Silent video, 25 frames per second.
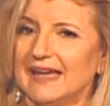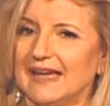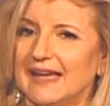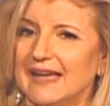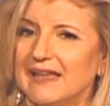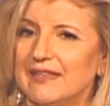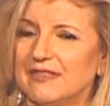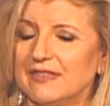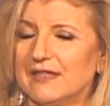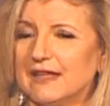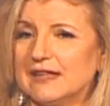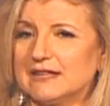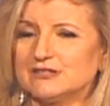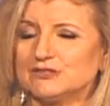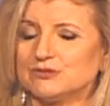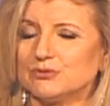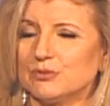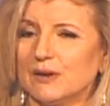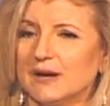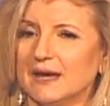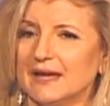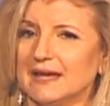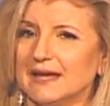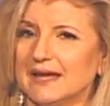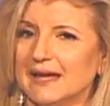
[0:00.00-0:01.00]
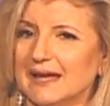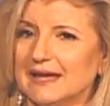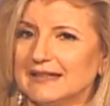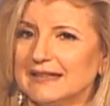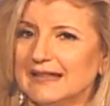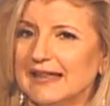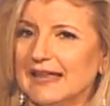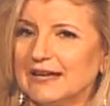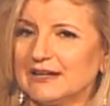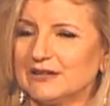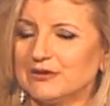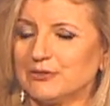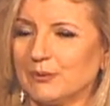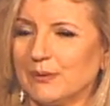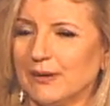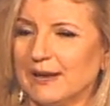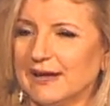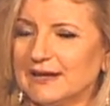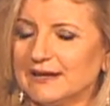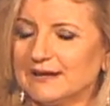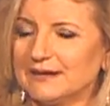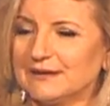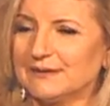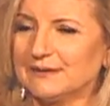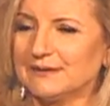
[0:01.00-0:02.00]
And that's why I'd like to
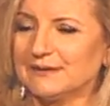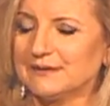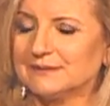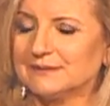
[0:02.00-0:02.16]
end